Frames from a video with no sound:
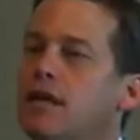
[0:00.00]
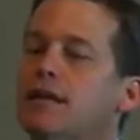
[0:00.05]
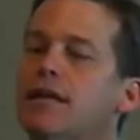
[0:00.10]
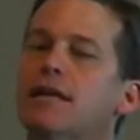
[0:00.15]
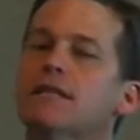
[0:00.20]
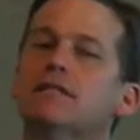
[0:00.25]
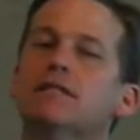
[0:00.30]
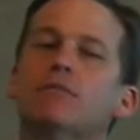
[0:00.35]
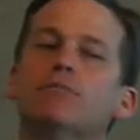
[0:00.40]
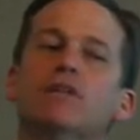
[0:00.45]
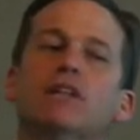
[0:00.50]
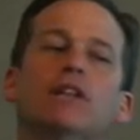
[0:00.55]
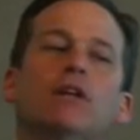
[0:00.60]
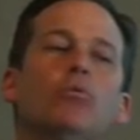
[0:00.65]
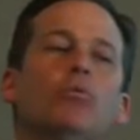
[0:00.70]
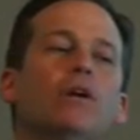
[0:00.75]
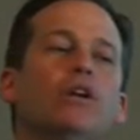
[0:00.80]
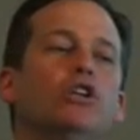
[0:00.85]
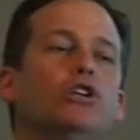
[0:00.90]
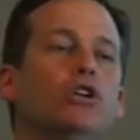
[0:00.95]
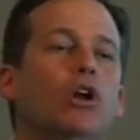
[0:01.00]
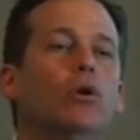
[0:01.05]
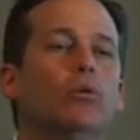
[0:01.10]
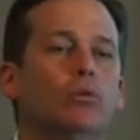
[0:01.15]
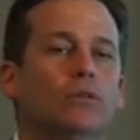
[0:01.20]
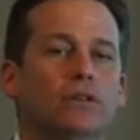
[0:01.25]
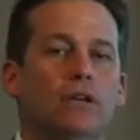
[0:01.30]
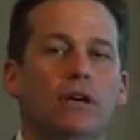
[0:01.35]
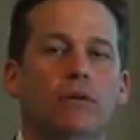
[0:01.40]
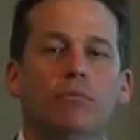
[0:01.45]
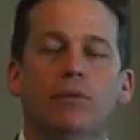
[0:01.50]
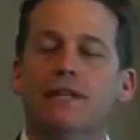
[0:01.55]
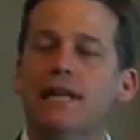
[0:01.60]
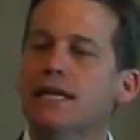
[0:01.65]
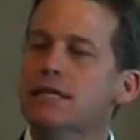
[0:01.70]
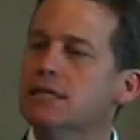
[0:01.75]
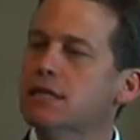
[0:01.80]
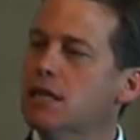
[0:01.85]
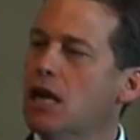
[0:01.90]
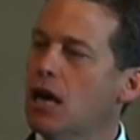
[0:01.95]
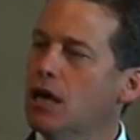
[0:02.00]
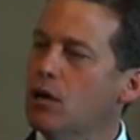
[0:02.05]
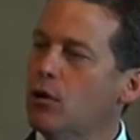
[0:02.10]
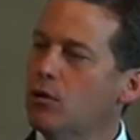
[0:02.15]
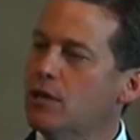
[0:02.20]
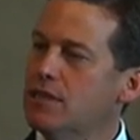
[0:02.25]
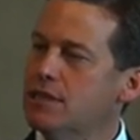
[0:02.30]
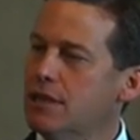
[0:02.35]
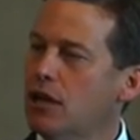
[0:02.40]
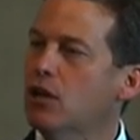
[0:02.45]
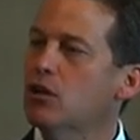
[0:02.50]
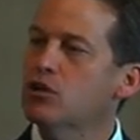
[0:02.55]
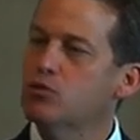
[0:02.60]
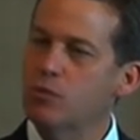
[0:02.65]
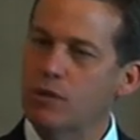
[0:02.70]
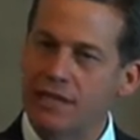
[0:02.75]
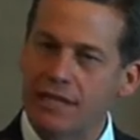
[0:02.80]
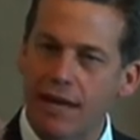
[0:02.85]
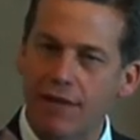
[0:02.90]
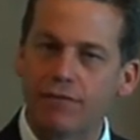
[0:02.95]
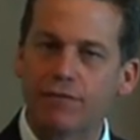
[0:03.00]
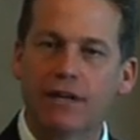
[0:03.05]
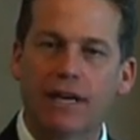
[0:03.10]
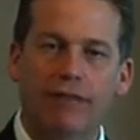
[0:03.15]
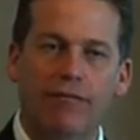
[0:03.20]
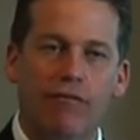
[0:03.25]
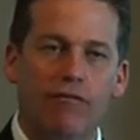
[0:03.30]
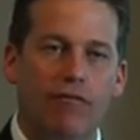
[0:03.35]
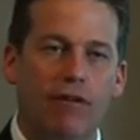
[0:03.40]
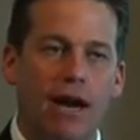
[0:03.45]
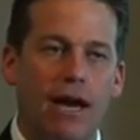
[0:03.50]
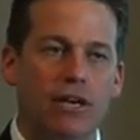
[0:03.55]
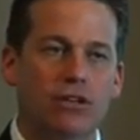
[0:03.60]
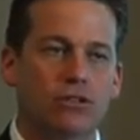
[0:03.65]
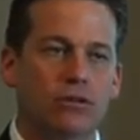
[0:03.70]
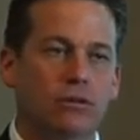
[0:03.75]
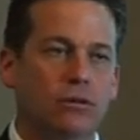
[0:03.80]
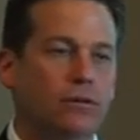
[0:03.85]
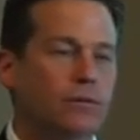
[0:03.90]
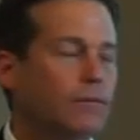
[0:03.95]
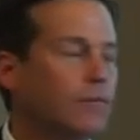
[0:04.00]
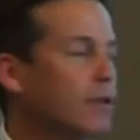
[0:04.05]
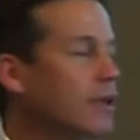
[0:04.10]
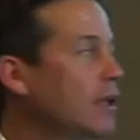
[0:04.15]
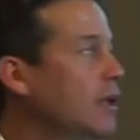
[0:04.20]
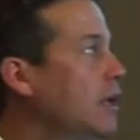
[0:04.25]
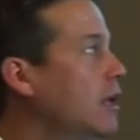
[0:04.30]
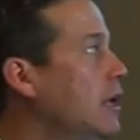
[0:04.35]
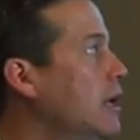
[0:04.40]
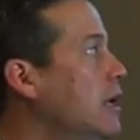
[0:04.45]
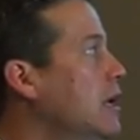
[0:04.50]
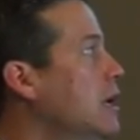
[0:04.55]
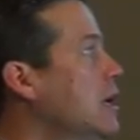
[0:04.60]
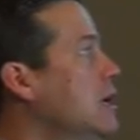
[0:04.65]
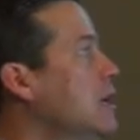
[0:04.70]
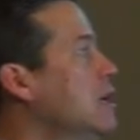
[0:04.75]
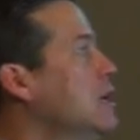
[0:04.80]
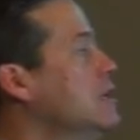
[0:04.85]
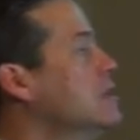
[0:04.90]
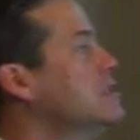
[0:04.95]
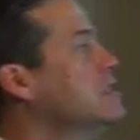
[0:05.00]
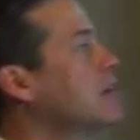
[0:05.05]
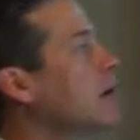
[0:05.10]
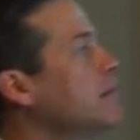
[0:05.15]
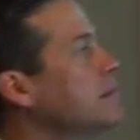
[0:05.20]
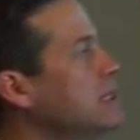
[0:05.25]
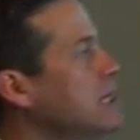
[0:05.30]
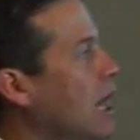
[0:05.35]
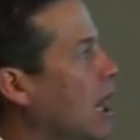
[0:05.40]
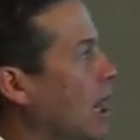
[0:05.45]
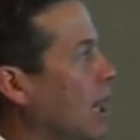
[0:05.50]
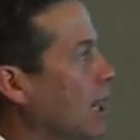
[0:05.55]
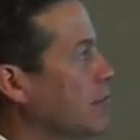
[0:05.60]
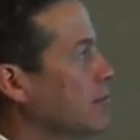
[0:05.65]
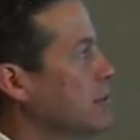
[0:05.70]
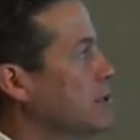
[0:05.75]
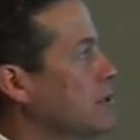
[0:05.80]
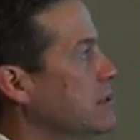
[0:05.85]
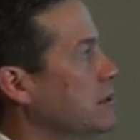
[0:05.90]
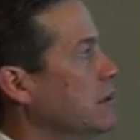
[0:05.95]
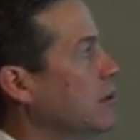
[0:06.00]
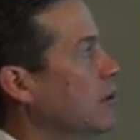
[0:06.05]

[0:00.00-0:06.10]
That's something that we note, but that's not going to tell us we definitely have a fracture. Sometimes,